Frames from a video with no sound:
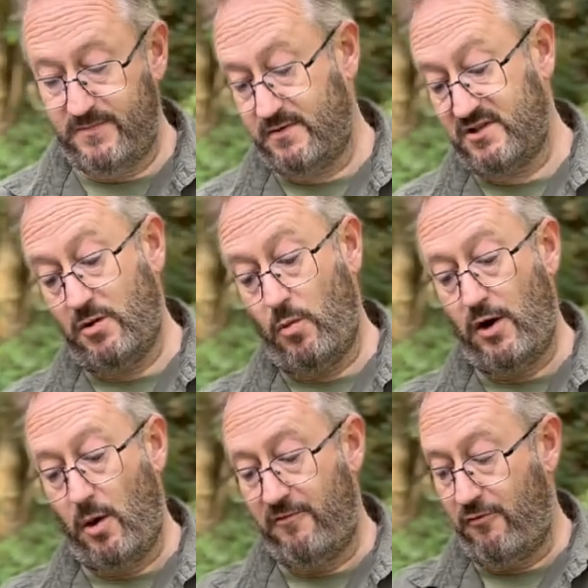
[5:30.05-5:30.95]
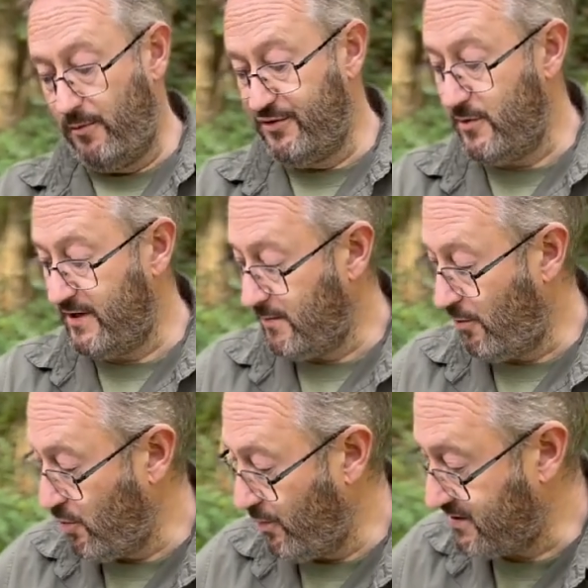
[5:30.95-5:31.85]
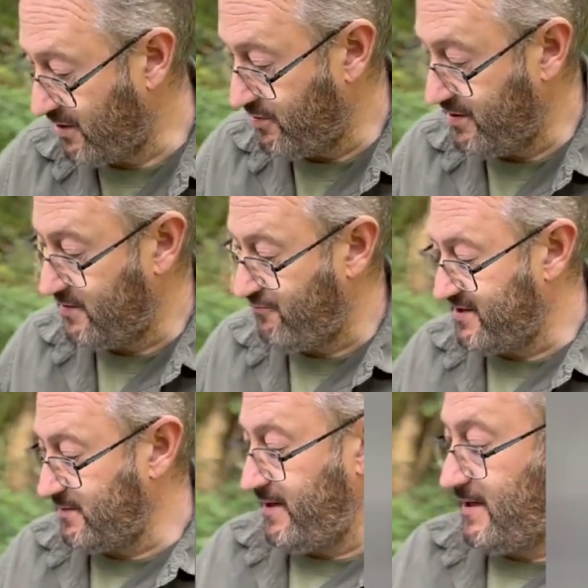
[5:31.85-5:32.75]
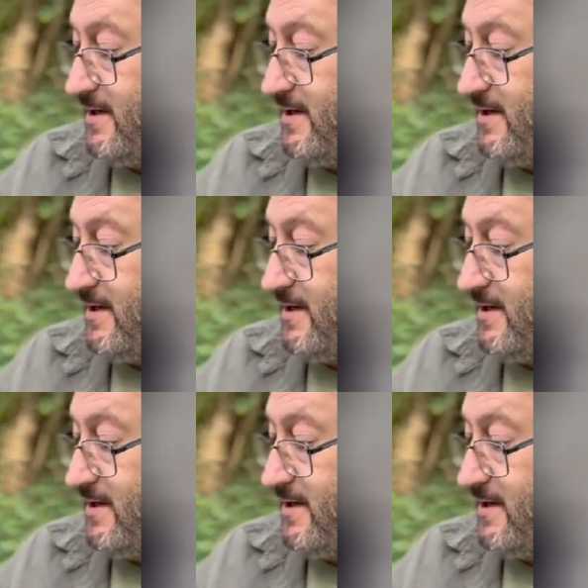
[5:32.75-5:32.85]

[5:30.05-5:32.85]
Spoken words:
So whenever I'm doing them, I always go to this recipe,